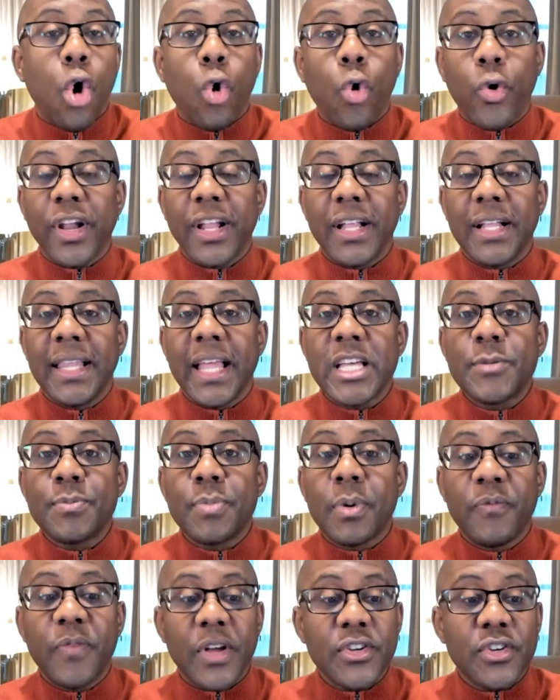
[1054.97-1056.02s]
or in a less
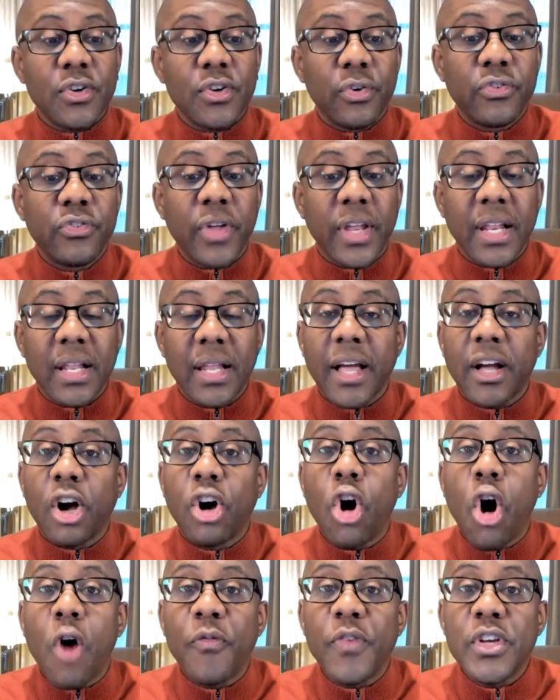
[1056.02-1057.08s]
professional setting like a
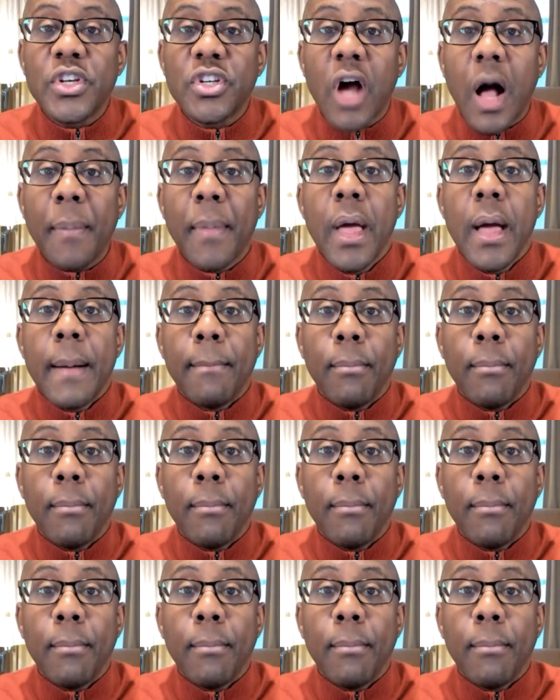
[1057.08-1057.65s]
coffee shop.